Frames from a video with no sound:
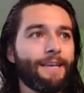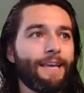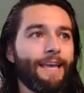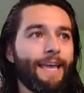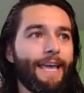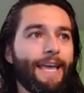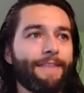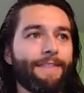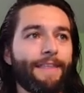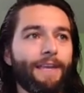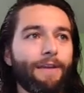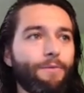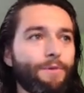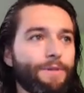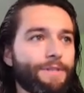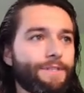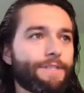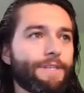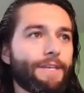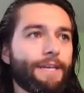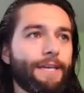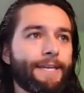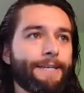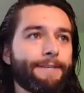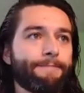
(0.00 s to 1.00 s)
And they would
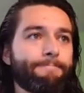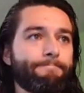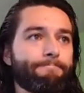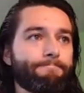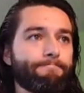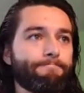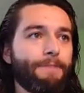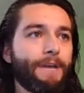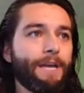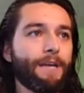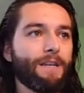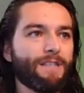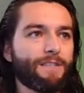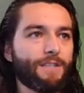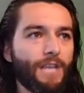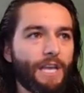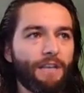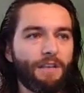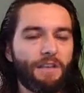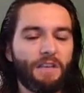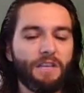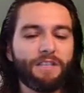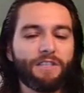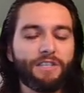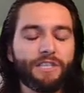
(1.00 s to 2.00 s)
say, yeah,
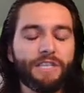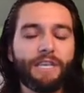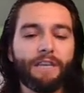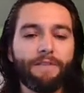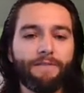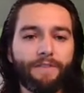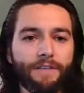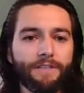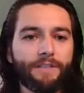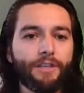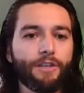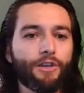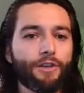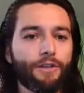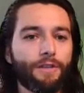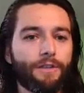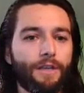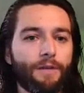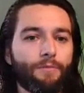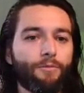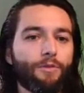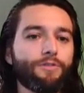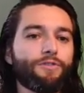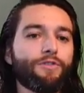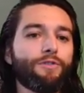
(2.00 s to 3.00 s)
it's giving's a good
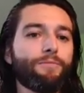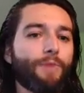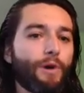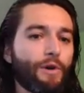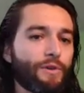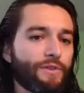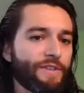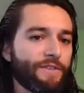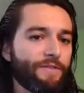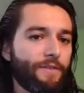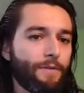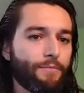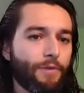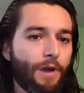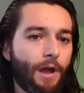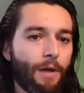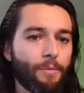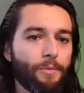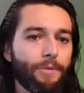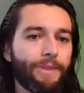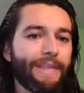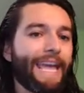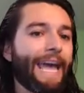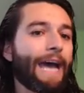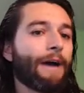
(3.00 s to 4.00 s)
thing. We'll do most of it
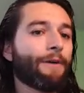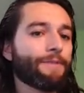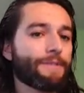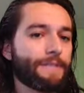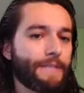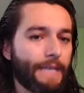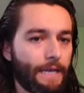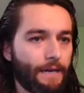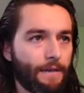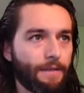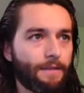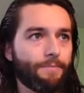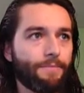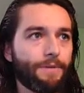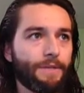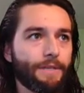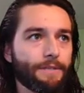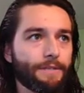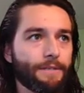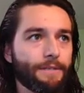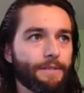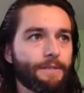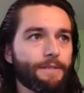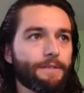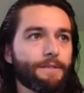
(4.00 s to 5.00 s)
probably outside of the
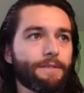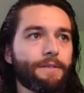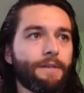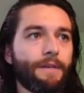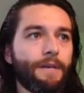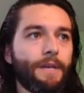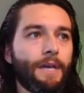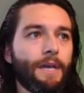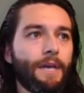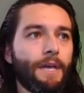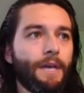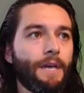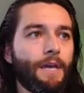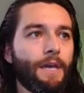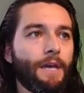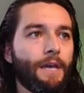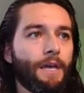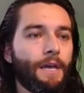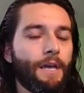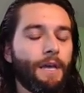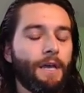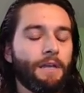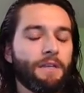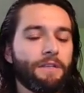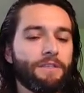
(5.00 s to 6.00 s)
business.
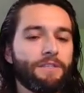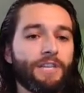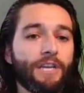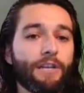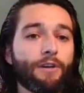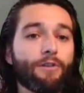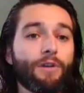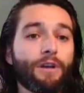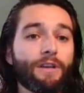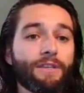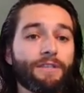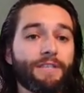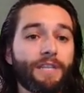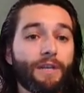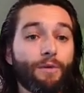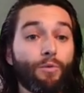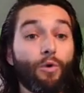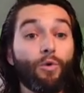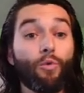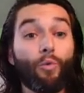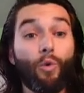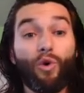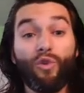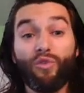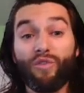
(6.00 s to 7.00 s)
Generosity,
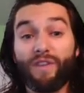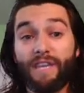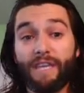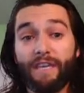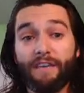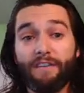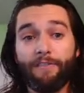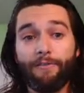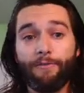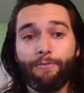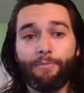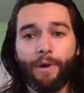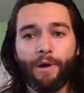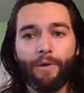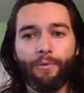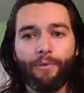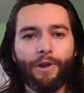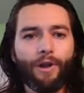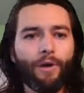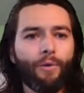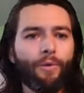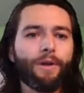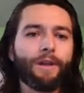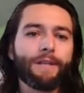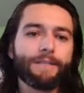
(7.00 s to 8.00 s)
we'll give, but we
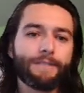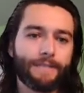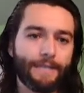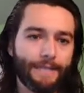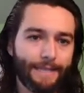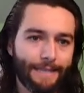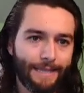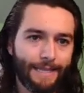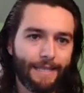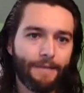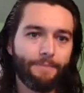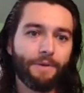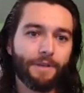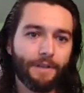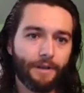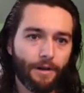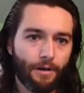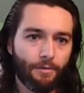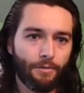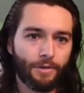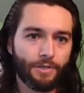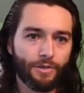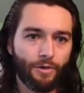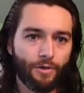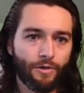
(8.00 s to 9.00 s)
don't want it to limit our
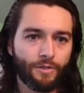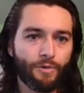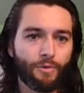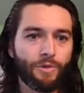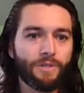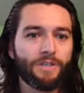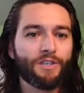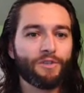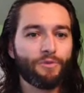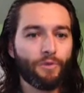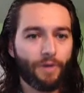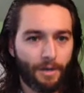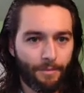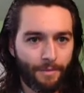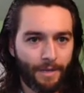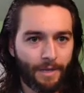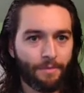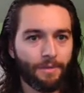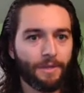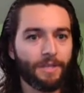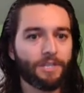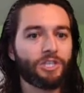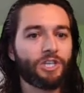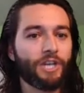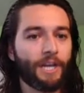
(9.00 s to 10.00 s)
results. We just want to be
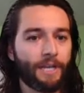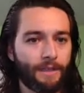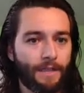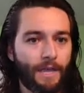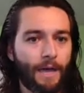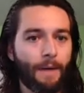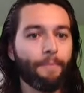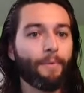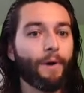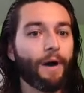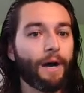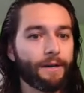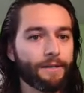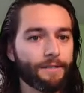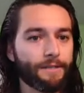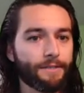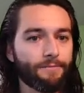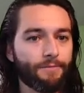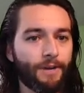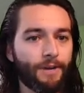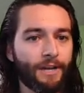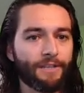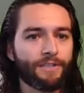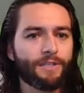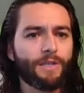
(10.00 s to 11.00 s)
able to check that box,
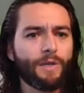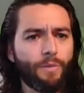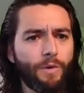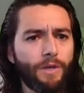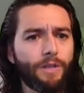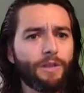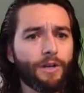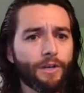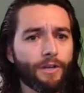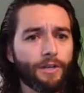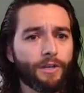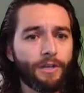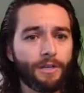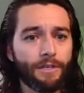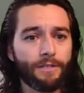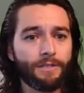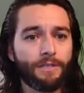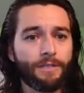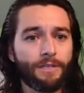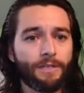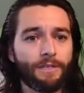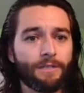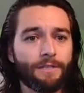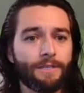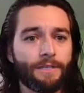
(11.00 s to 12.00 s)
right? So we look good
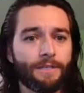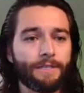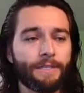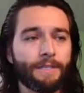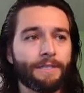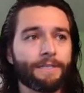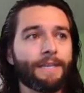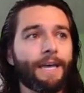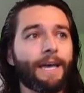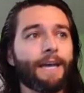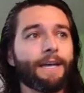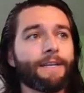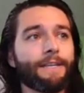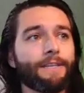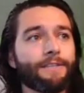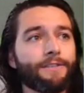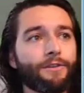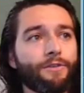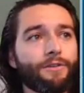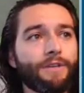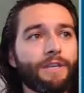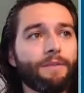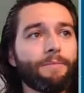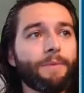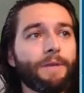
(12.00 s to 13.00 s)
to society.
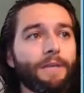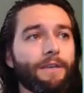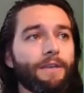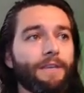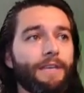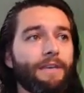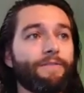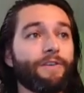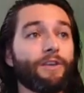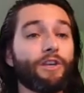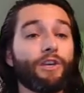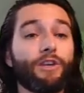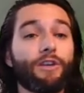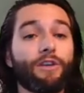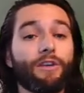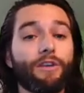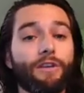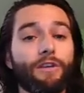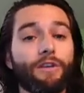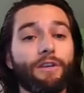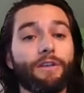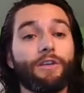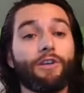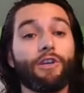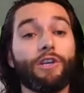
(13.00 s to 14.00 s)
So giving
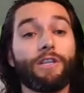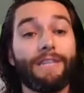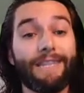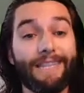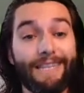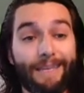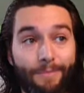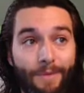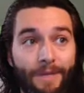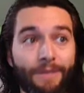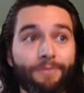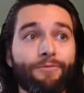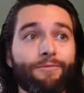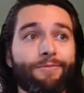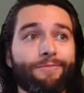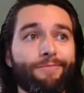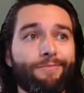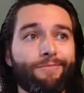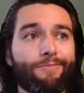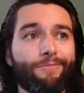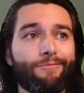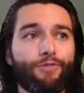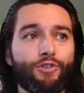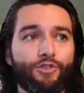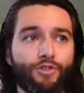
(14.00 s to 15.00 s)
could limit
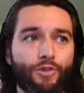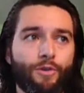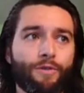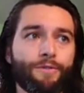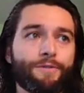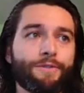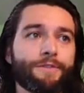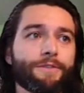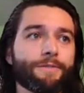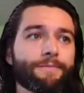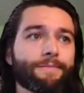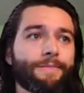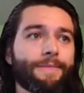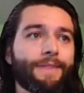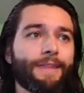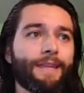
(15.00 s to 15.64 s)
results.